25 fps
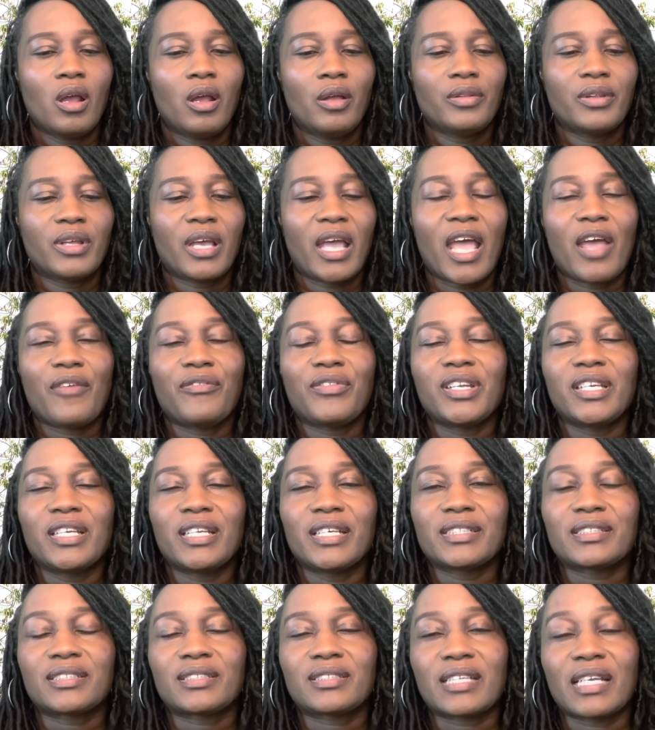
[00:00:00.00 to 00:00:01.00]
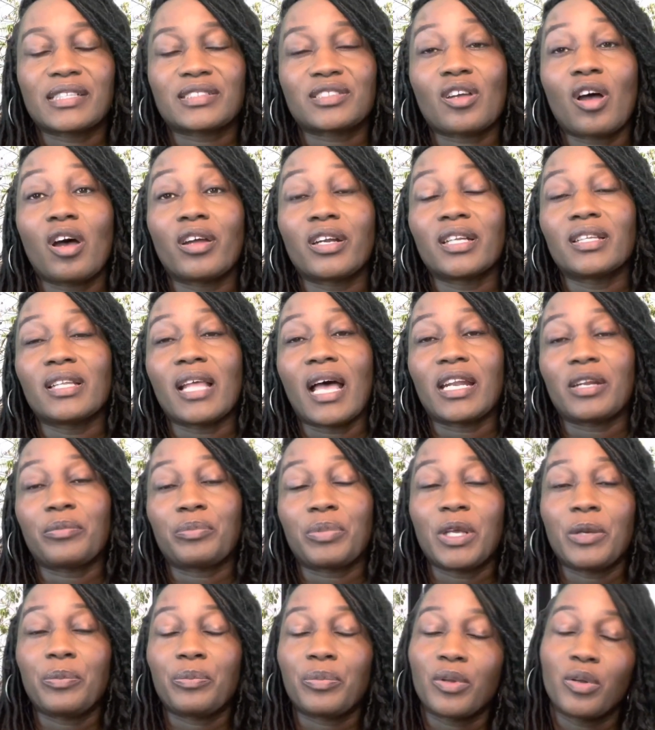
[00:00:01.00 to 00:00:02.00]
the heaviness that's on a lot of
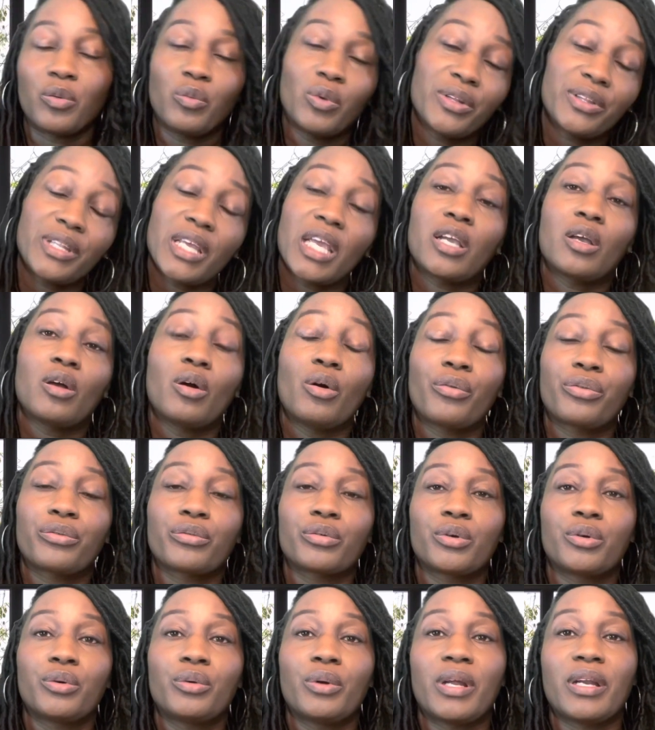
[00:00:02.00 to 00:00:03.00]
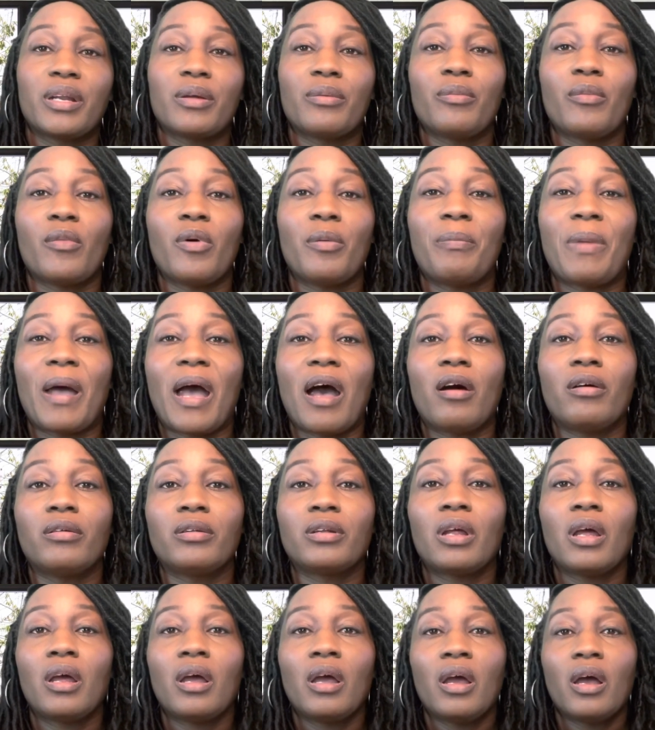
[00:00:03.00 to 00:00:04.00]
people and what they go through, and about